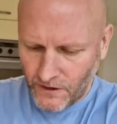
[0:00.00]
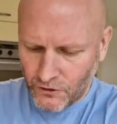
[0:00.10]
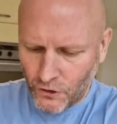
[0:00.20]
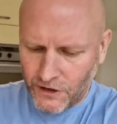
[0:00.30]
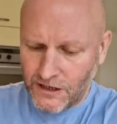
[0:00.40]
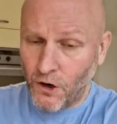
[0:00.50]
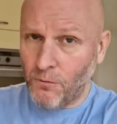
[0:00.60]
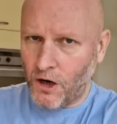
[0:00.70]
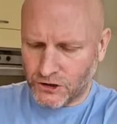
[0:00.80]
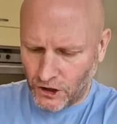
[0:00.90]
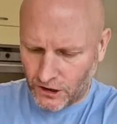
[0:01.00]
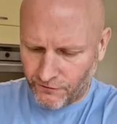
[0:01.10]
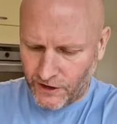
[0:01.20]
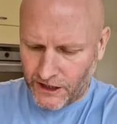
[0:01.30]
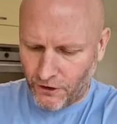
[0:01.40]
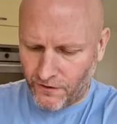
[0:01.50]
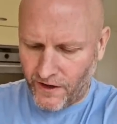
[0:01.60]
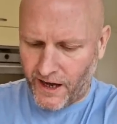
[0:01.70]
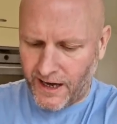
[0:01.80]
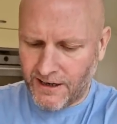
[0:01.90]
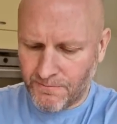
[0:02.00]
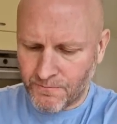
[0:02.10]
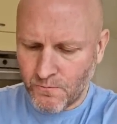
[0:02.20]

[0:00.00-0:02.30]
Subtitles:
Don't need no more salt and vinegar on there.